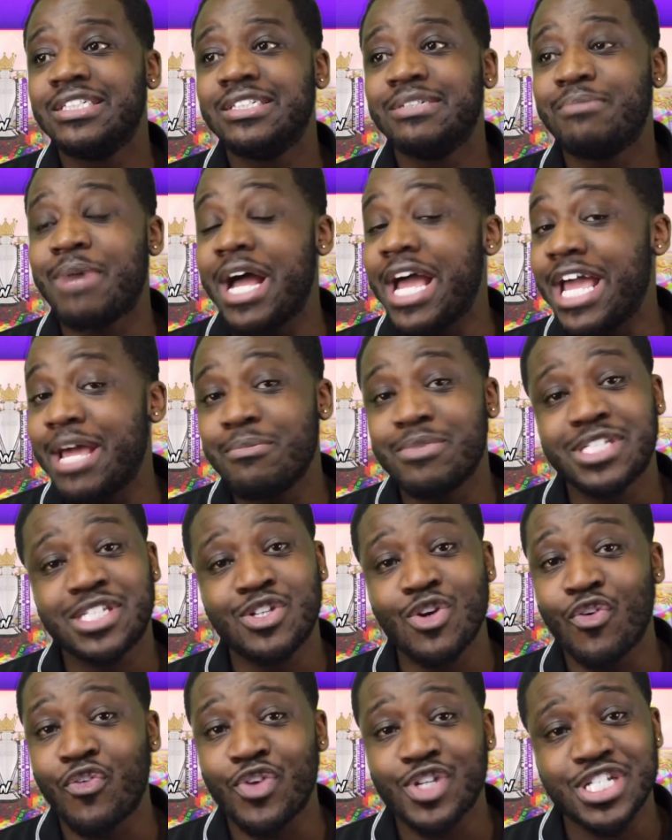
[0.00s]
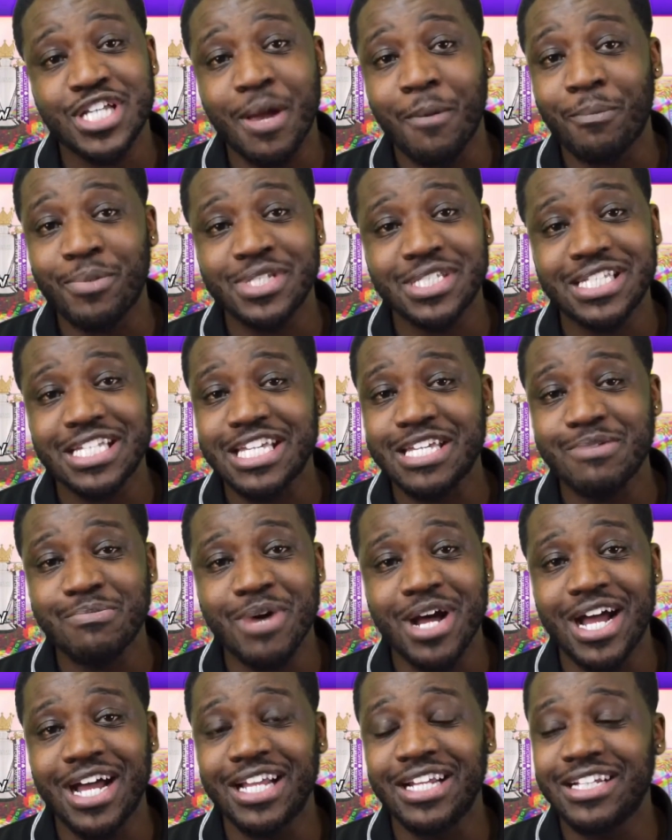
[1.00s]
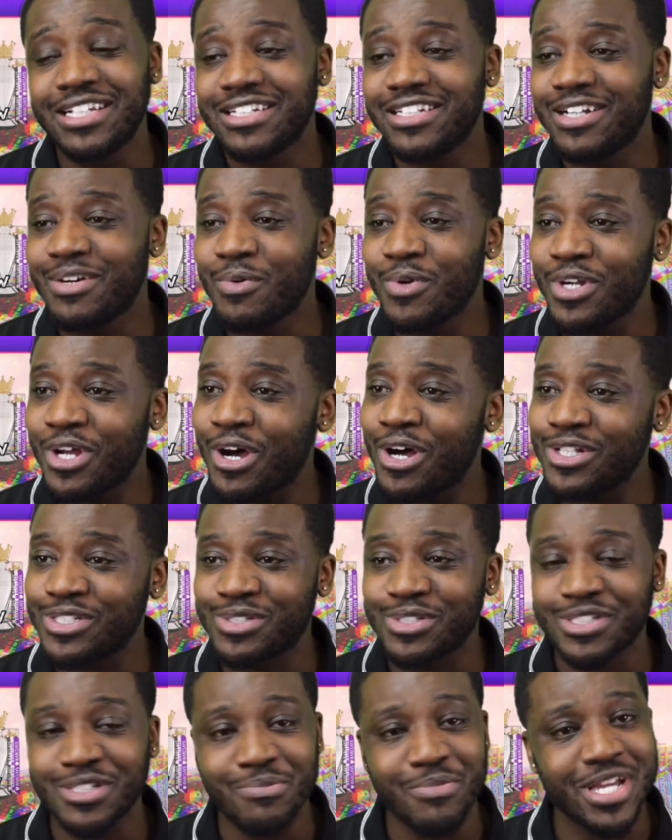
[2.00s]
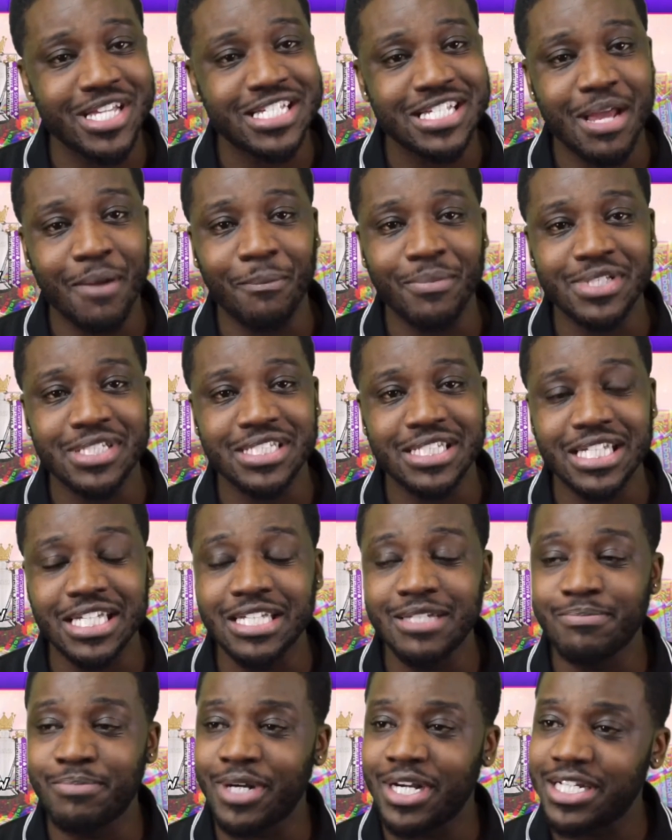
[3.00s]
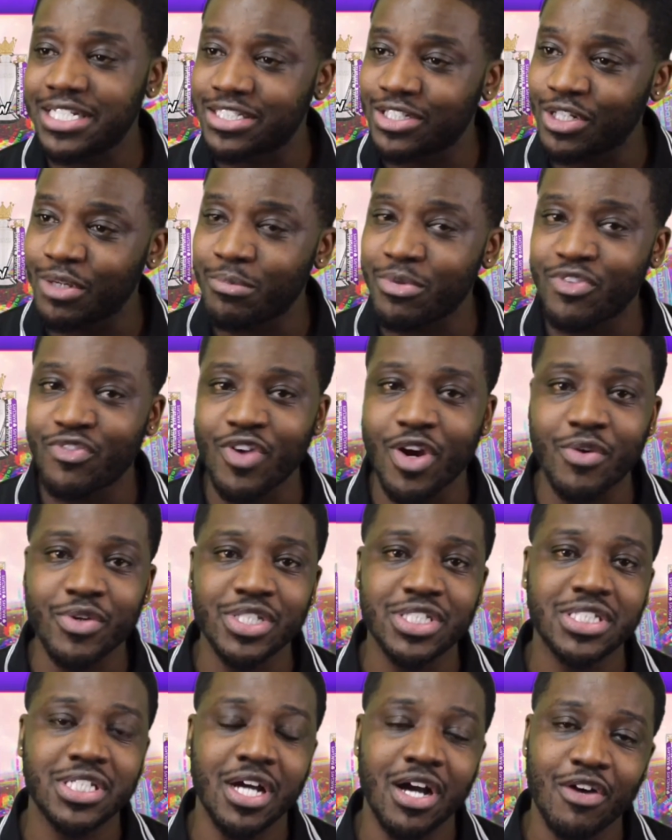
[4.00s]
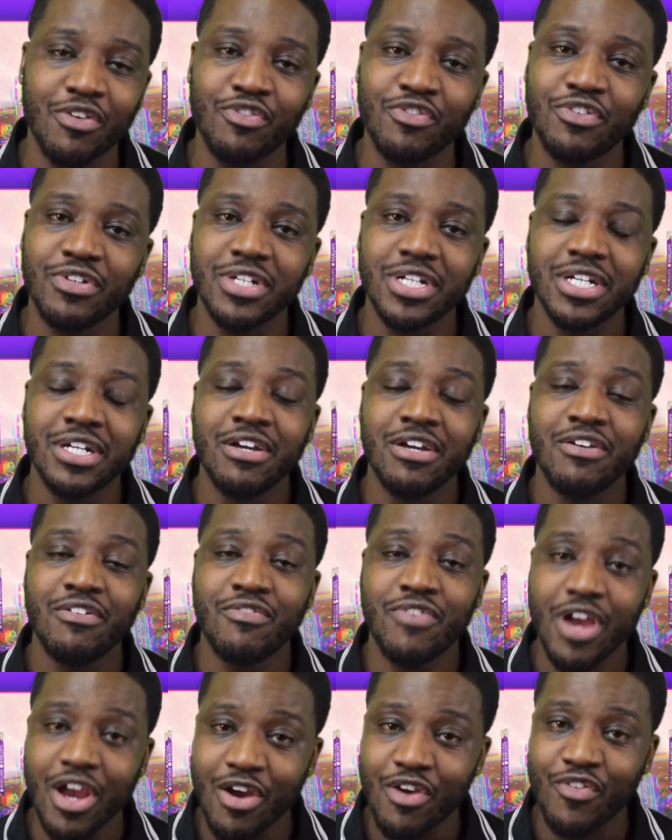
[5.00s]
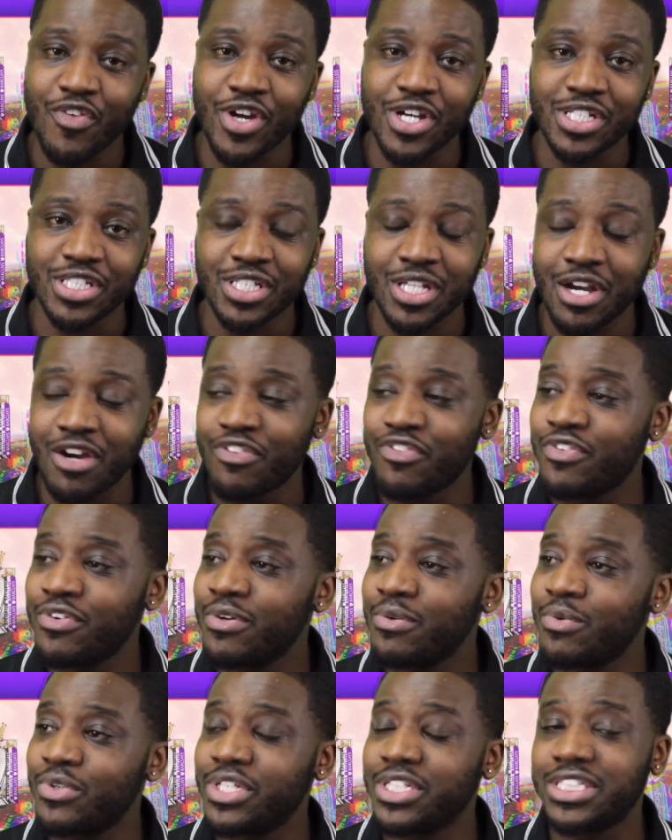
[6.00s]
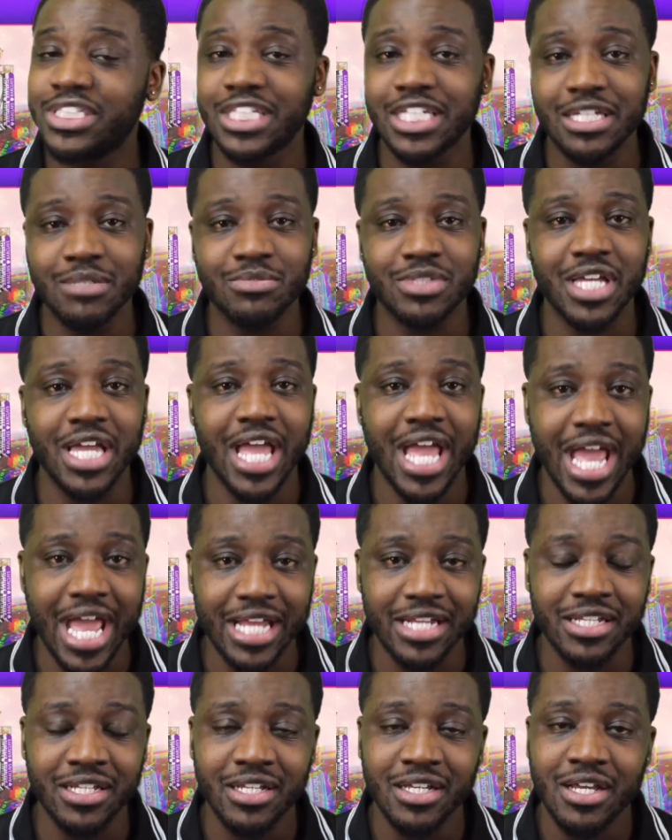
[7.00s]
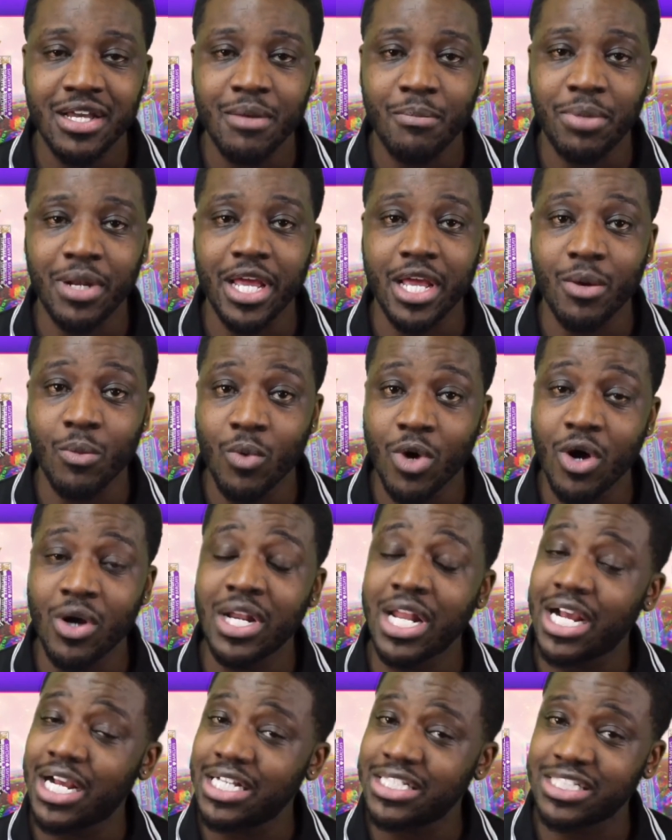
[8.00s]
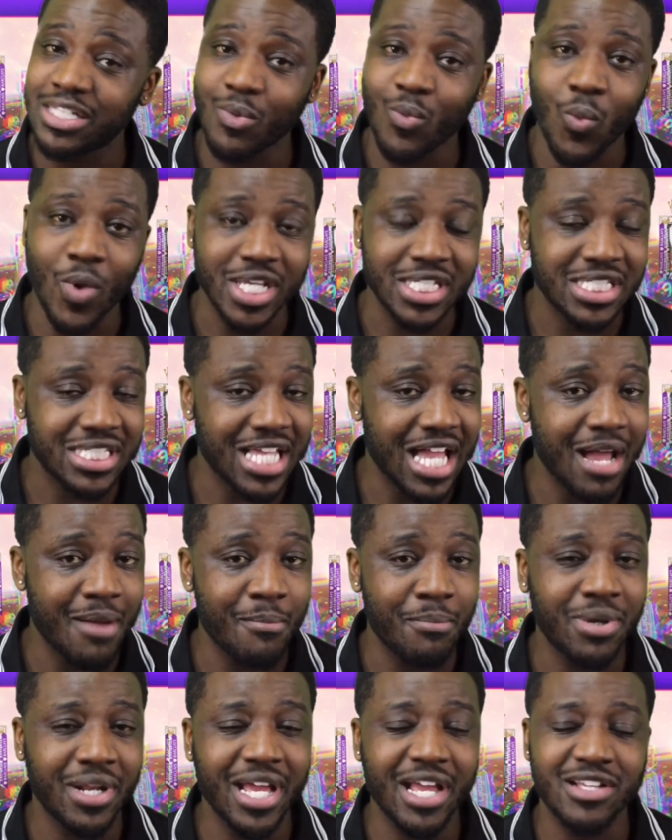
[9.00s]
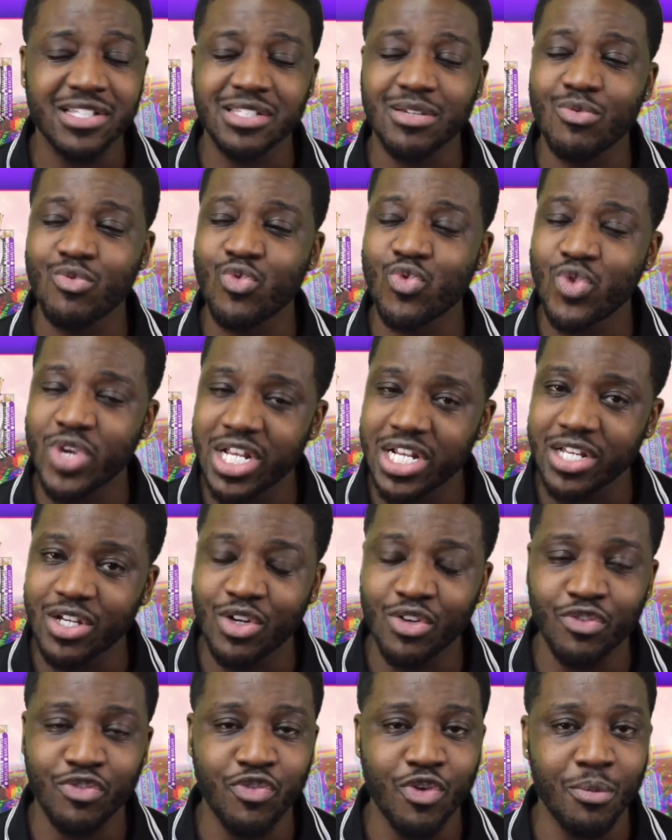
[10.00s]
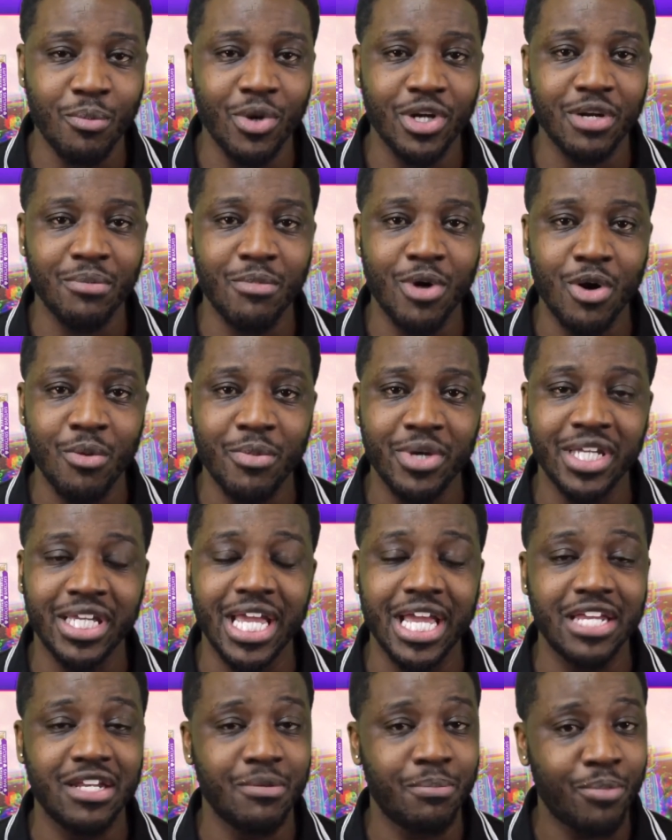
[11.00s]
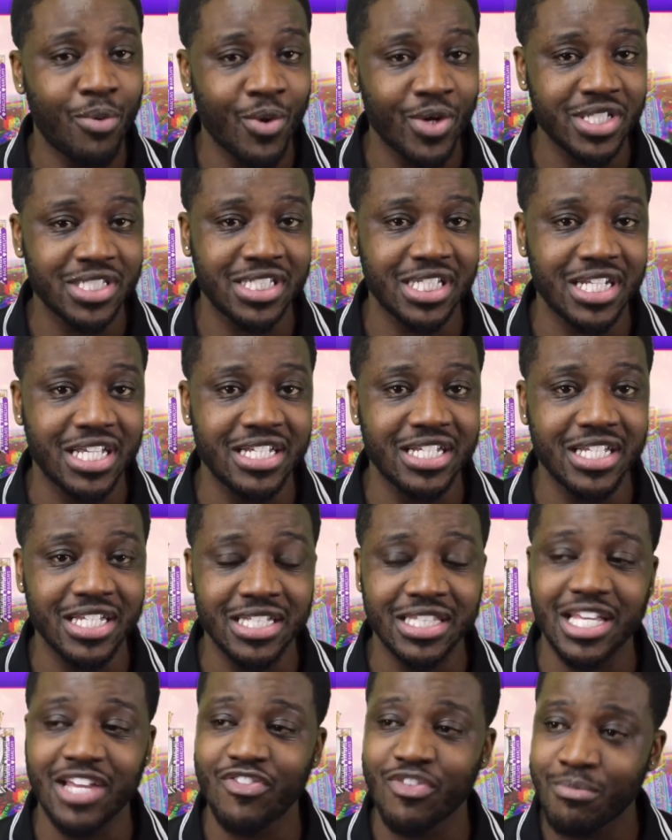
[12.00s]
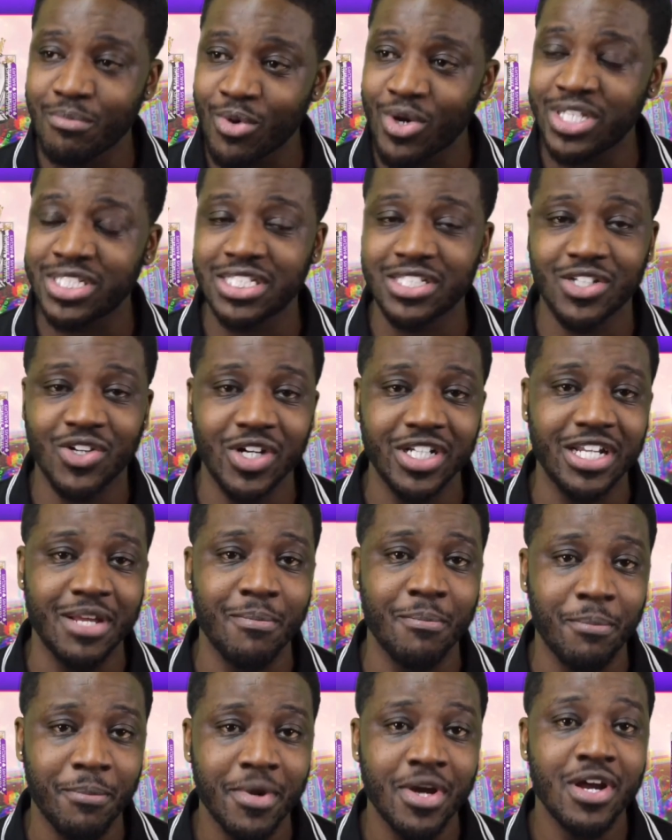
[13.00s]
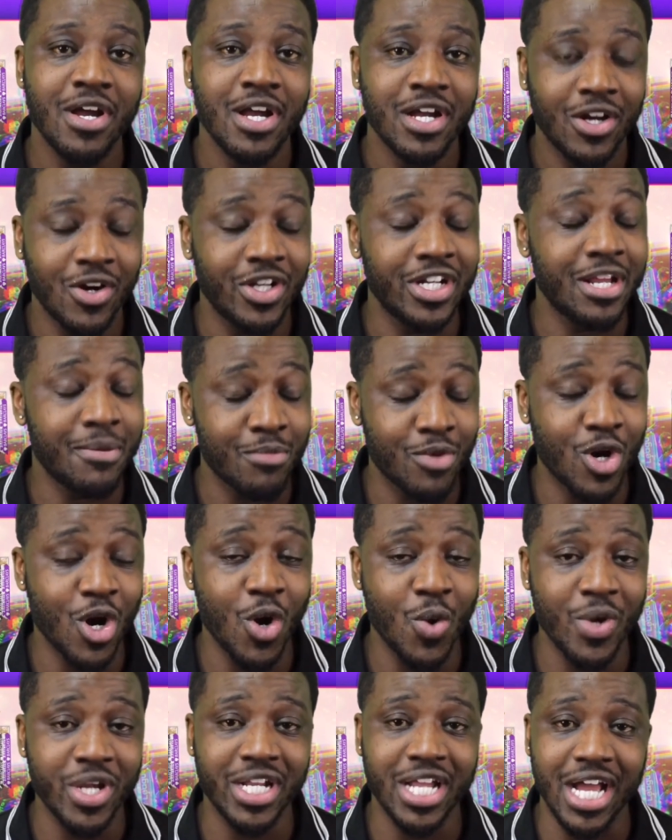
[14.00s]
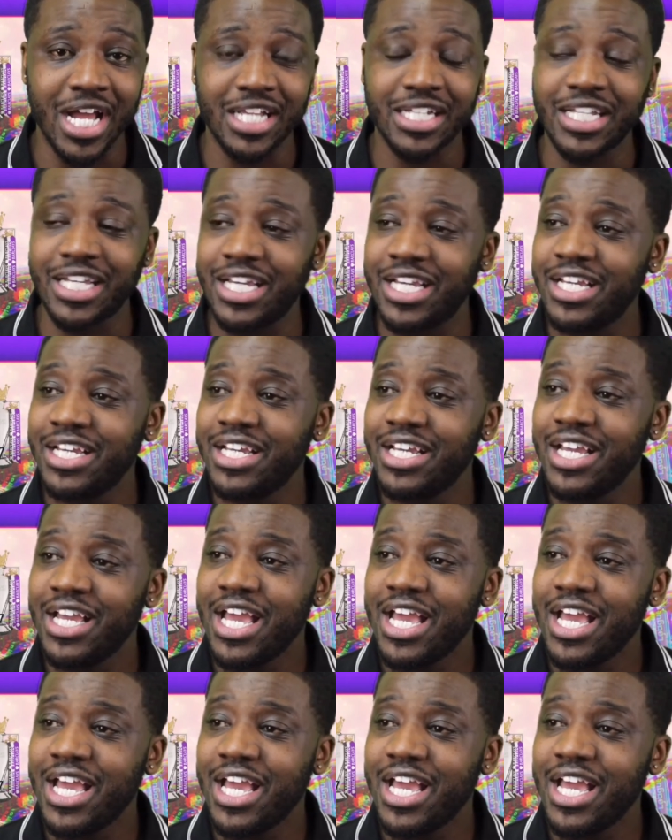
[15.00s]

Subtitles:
My aim is still for Champions League, man. I want Arsenal to make Champions League, but it's going to be very tough. Very tough with the teams ahead playing well. Like I said, West Ham playing some really good football at the moment, getting the points that they need. David Moyes has got them going out there.